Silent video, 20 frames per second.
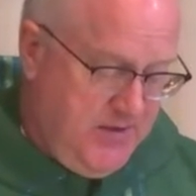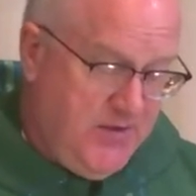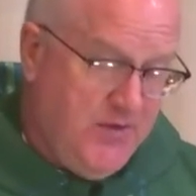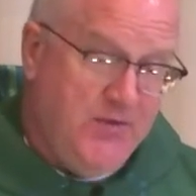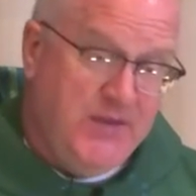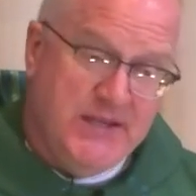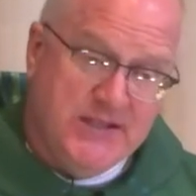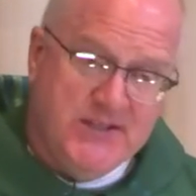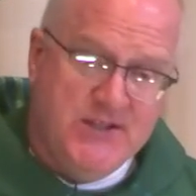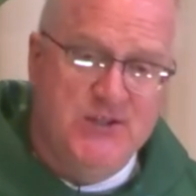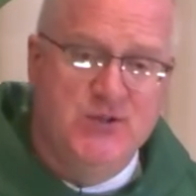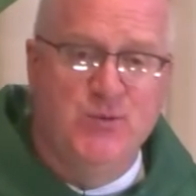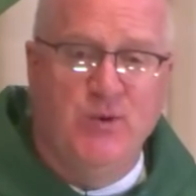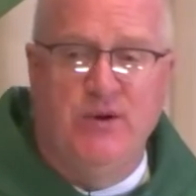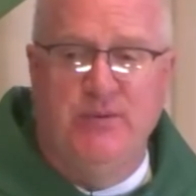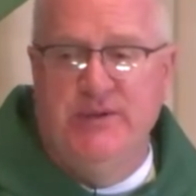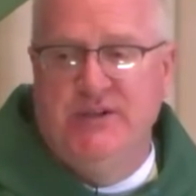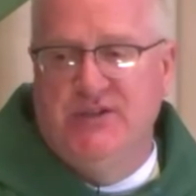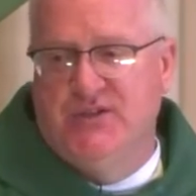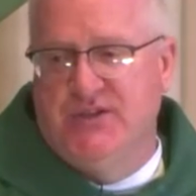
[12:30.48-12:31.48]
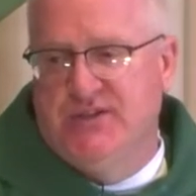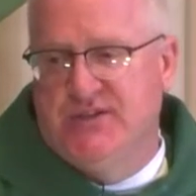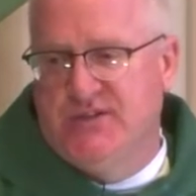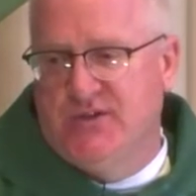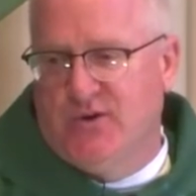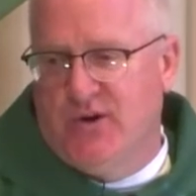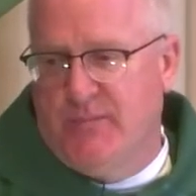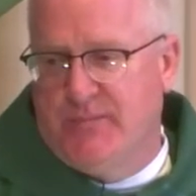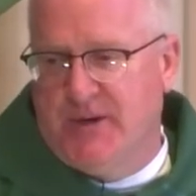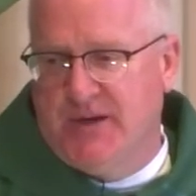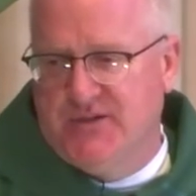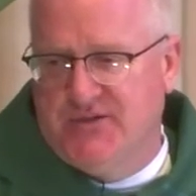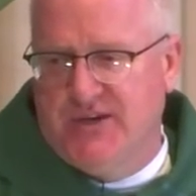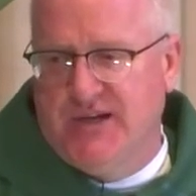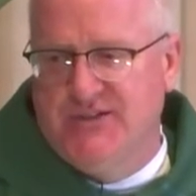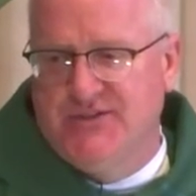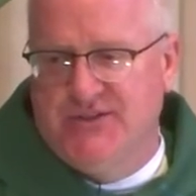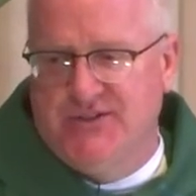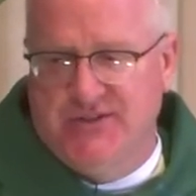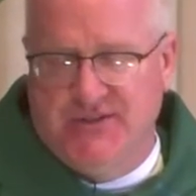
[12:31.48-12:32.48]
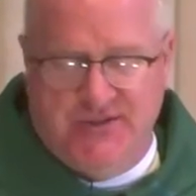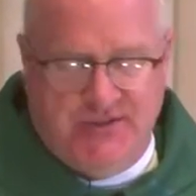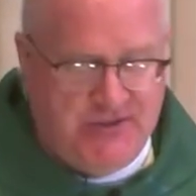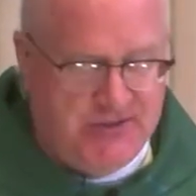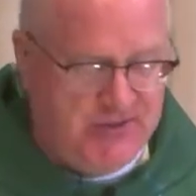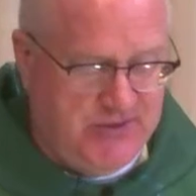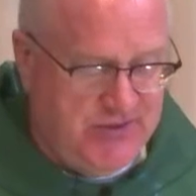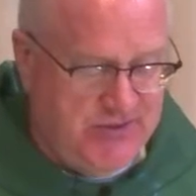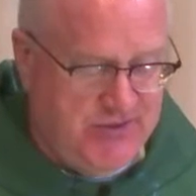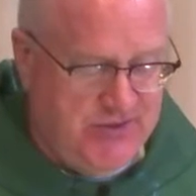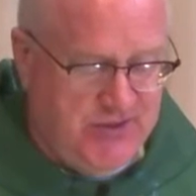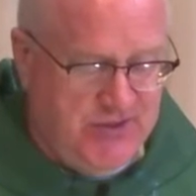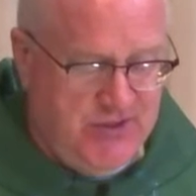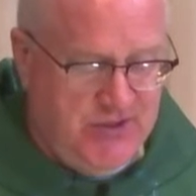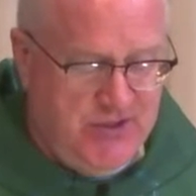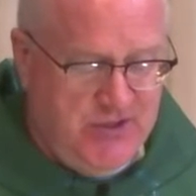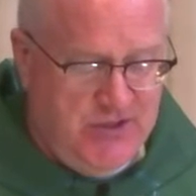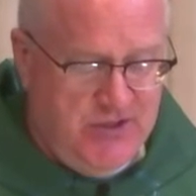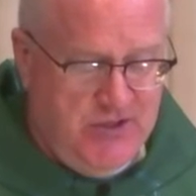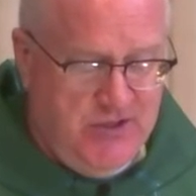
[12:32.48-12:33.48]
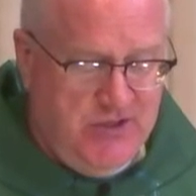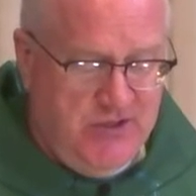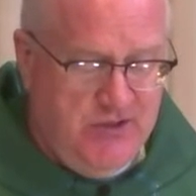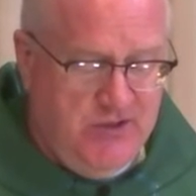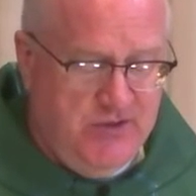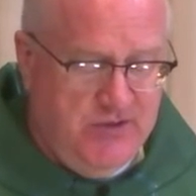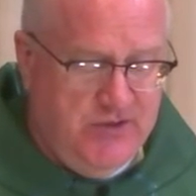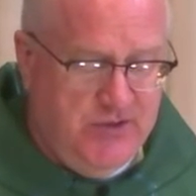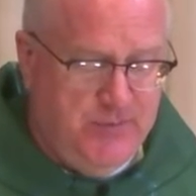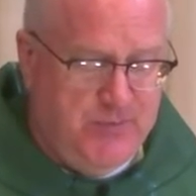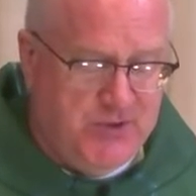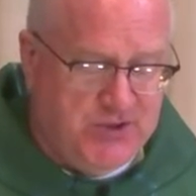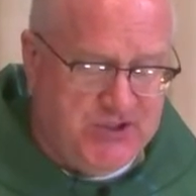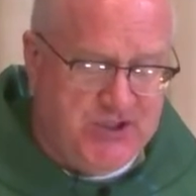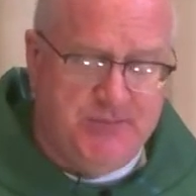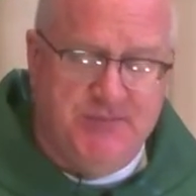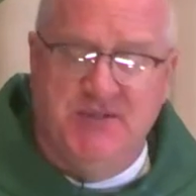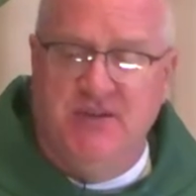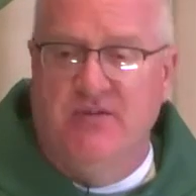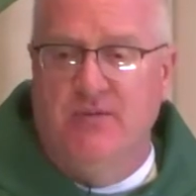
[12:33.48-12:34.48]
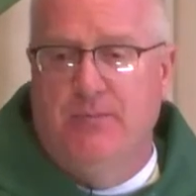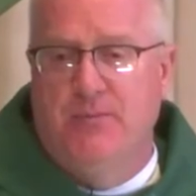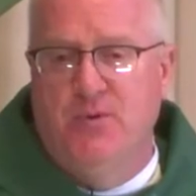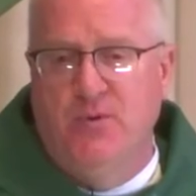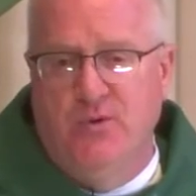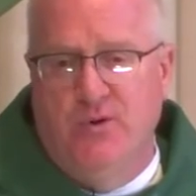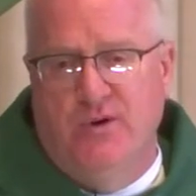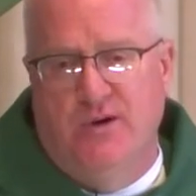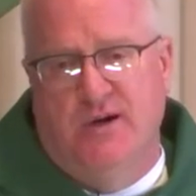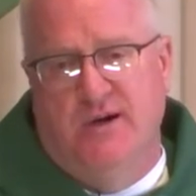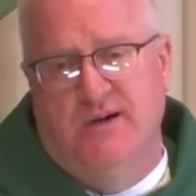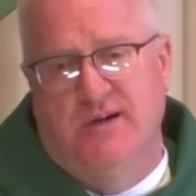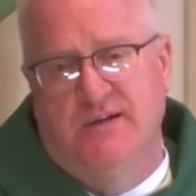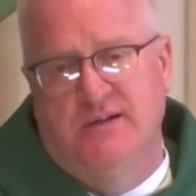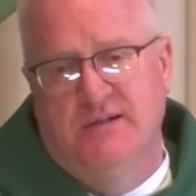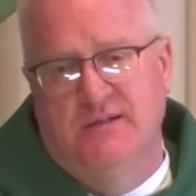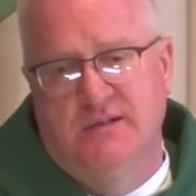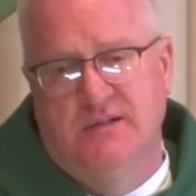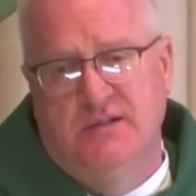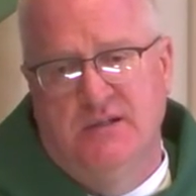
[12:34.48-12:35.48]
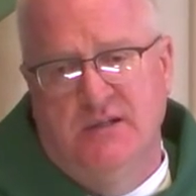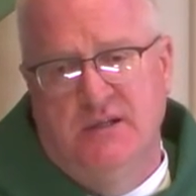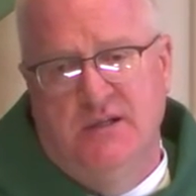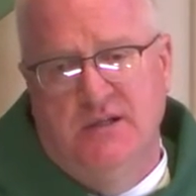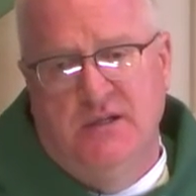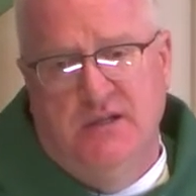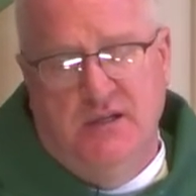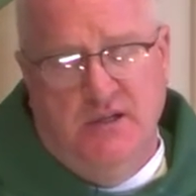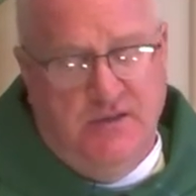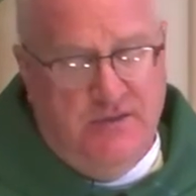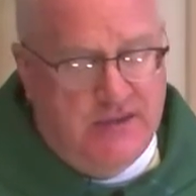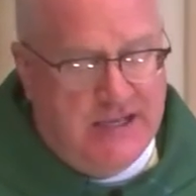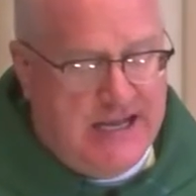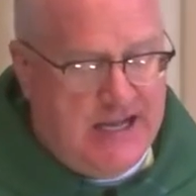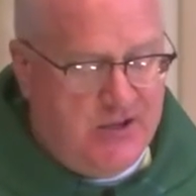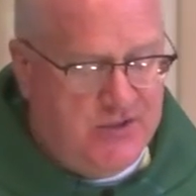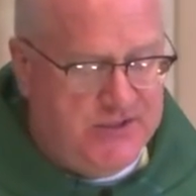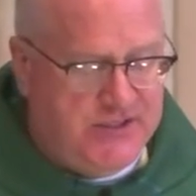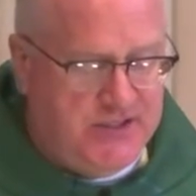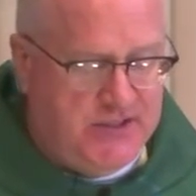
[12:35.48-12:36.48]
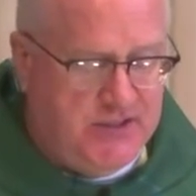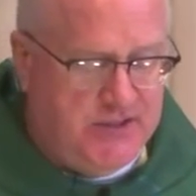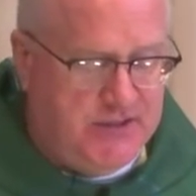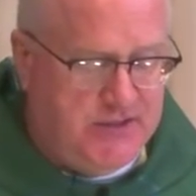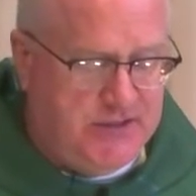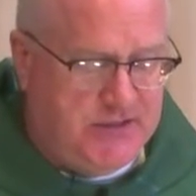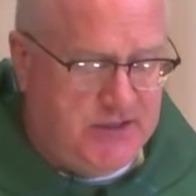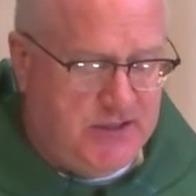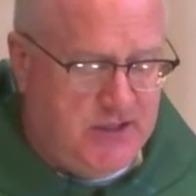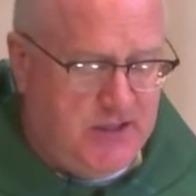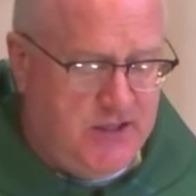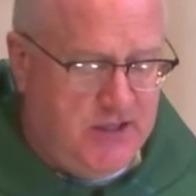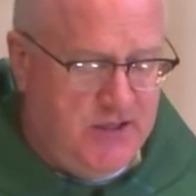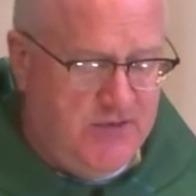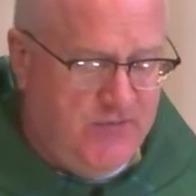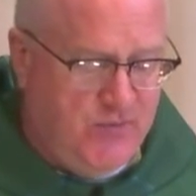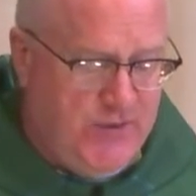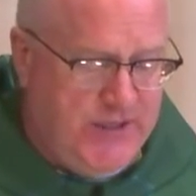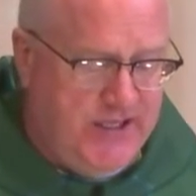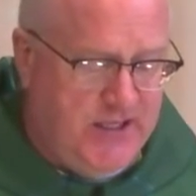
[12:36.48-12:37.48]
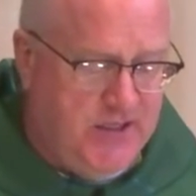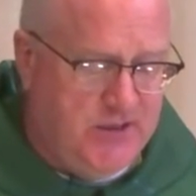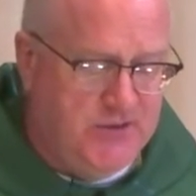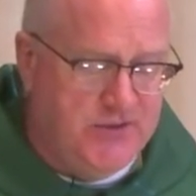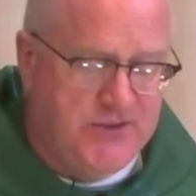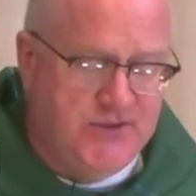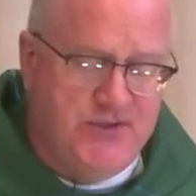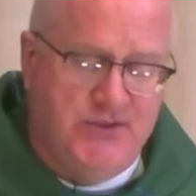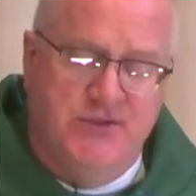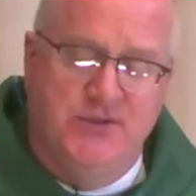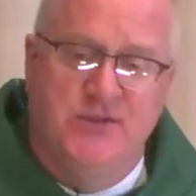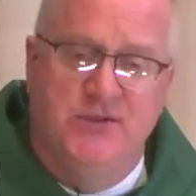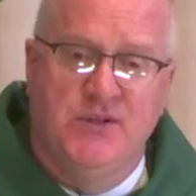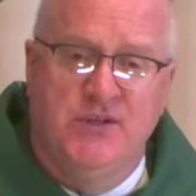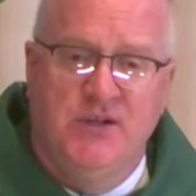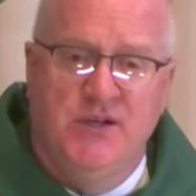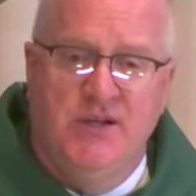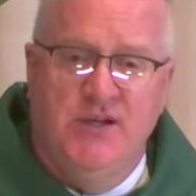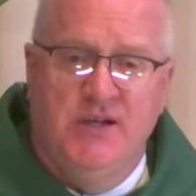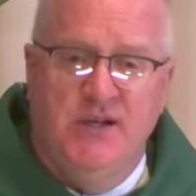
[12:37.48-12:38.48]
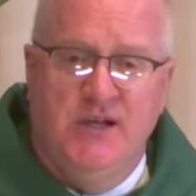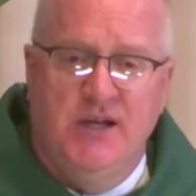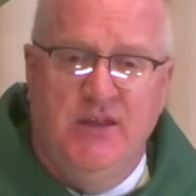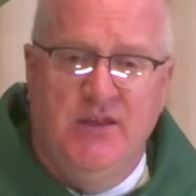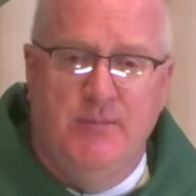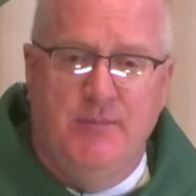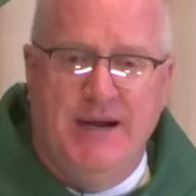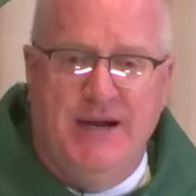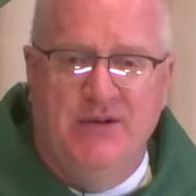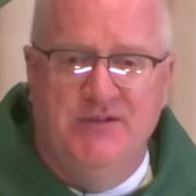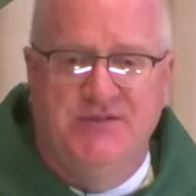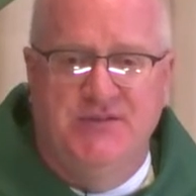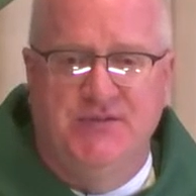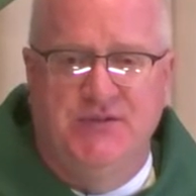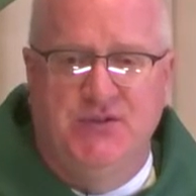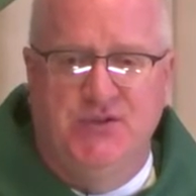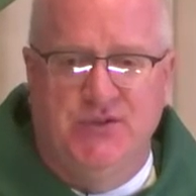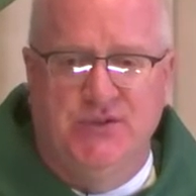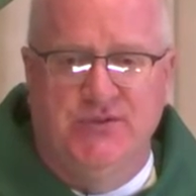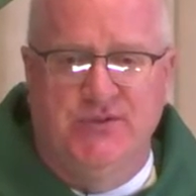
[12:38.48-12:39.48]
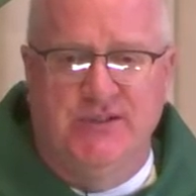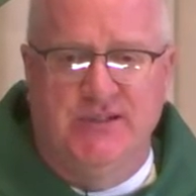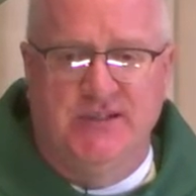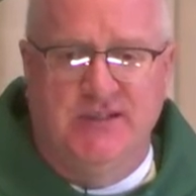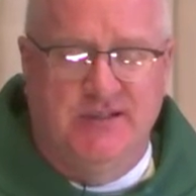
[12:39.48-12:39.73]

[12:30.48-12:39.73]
This is where we should store up our treasures. The bosoms of the poor, the houses of widows, and the mouths of children.